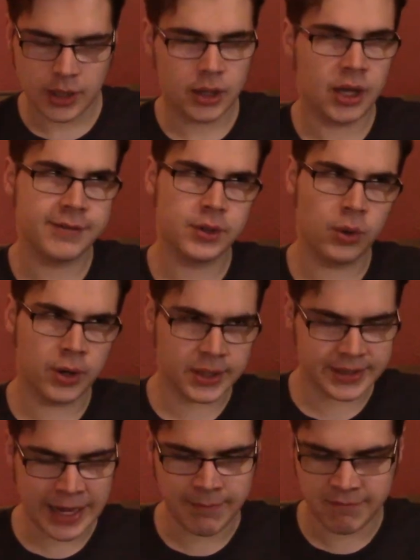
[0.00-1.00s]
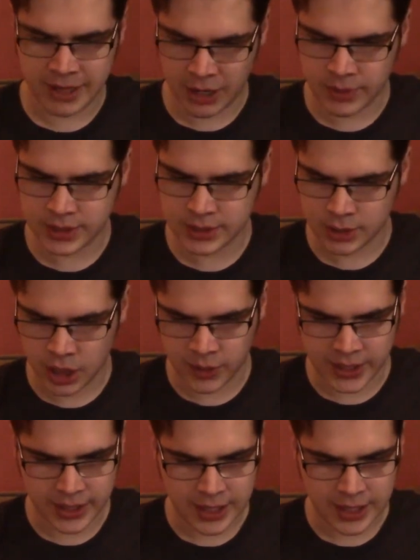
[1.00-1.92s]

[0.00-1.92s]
Of course, I'm very sorry,